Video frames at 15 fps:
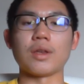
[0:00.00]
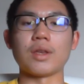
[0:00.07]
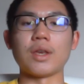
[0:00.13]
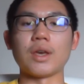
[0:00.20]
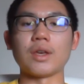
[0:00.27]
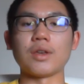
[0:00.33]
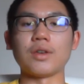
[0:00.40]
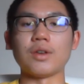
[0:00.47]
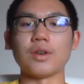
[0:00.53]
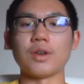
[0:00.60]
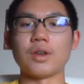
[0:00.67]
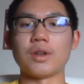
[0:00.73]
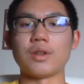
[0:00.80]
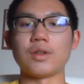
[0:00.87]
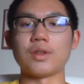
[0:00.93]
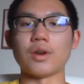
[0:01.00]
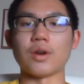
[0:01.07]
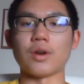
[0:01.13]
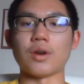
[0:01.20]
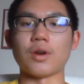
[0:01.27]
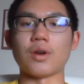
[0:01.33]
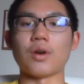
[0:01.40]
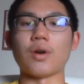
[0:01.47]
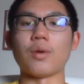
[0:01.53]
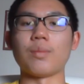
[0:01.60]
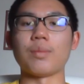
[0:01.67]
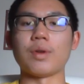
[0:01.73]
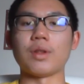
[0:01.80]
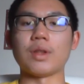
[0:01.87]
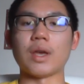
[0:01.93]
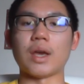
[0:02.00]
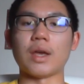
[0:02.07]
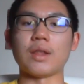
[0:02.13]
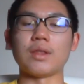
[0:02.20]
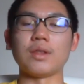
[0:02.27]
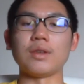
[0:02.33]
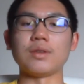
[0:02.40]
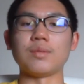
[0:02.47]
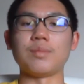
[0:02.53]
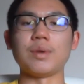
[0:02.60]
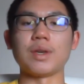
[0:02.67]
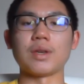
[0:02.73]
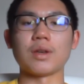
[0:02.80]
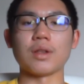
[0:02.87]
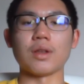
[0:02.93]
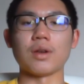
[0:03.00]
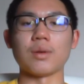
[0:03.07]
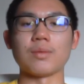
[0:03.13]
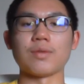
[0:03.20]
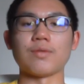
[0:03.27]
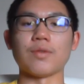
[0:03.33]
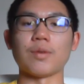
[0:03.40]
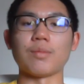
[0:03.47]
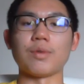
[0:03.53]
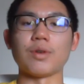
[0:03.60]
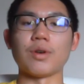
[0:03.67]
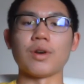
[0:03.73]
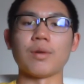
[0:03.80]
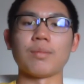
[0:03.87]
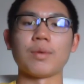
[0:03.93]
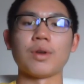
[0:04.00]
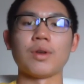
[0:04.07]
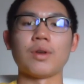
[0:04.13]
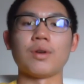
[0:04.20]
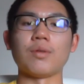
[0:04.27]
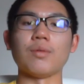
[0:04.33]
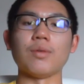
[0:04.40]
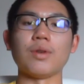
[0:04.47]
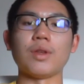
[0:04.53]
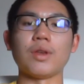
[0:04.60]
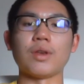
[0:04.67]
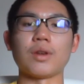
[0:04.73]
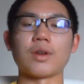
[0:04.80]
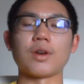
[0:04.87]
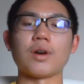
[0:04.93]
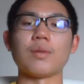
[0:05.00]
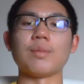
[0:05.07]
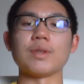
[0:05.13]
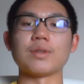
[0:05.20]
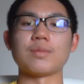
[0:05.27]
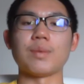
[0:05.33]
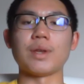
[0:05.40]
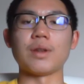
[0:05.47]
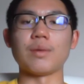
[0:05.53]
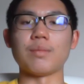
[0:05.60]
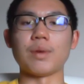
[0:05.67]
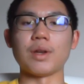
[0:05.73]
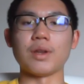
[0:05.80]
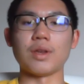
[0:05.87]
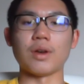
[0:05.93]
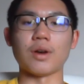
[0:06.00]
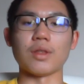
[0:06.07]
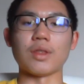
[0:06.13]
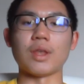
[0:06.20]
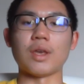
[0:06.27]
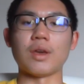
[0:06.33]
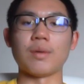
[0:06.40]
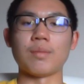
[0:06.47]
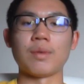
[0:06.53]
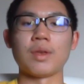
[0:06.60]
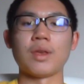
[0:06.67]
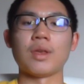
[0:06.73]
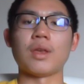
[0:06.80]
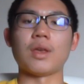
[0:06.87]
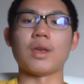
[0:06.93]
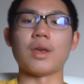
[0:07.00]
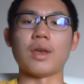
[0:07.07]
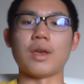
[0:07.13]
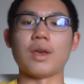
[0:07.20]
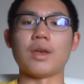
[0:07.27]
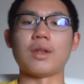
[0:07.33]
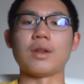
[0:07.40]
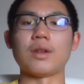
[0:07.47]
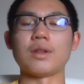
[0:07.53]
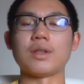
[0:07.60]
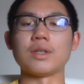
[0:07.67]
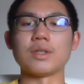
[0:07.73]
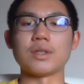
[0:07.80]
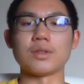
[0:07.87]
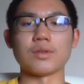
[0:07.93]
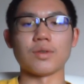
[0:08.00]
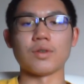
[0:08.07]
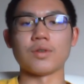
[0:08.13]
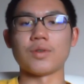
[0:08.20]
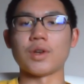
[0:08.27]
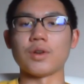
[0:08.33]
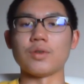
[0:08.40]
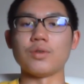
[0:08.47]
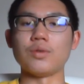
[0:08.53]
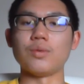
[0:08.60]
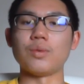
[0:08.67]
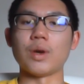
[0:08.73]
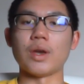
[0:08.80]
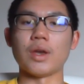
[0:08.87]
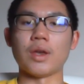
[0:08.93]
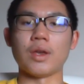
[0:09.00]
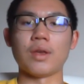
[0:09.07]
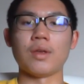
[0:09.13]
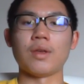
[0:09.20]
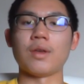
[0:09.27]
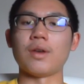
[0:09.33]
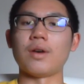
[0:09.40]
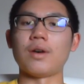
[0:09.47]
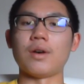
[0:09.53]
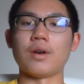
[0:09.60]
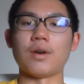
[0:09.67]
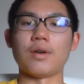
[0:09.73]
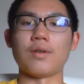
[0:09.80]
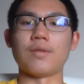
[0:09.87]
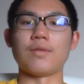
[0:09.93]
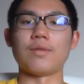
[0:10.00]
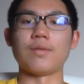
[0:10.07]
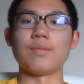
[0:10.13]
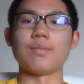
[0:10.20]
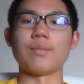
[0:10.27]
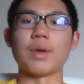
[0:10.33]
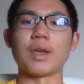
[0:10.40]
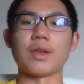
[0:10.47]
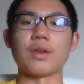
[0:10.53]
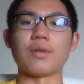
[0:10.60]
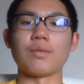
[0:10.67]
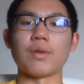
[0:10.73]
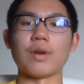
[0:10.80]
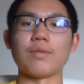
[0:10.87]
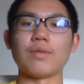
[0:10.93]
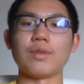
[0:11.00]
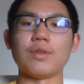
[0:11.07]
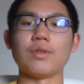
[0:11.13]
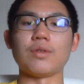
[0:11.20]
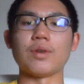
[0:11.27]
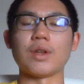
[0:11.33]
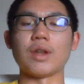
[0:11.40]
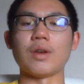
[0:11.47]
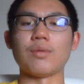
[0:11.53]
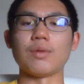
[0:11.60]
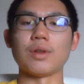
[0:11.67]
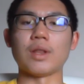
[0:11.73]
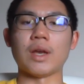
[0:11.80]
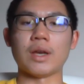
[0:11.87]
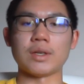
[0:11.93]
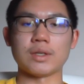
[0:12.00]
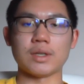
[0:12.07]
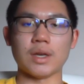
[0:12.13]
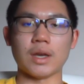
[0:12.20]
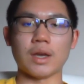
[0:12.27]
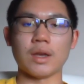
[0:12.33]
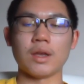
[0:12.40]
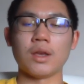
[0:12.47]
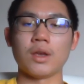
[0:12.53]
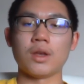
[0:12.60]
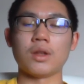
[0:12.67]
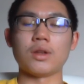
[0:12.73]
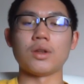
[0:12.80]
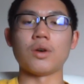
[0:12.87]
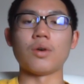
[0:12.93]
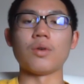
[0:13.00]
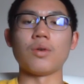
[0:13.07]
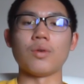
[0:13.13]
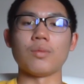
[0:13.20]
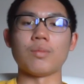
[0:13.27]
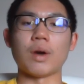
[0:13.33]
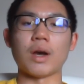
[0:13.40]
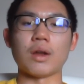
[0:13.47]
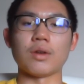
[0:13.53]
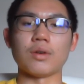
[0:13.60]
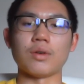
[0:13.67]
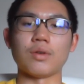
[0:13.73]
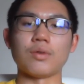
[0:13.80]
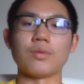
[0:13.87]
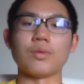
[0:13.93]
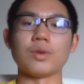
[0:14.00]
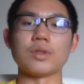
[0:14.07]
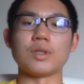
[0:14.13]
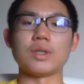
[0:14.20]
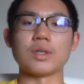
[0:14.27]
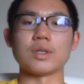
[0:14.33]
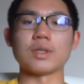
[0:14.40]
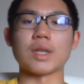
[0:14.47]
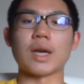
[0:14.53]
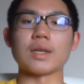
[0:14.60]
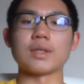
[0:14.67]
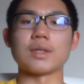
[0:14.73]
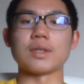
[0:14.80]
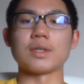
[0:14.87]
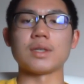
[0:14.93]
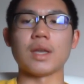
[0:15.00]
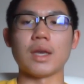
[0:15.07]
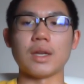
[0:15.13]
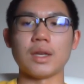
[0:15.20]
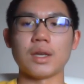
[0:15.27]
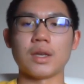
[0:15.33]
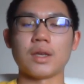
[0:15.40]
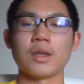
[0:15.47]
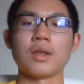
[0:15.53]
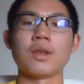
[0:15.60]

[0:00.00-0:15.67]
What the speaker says: get good, they're hoping that these big clubs from Europe will then come and spend the money on them. And this is sort of their new way of making revenue, and they realize that the old model was just not sustaining.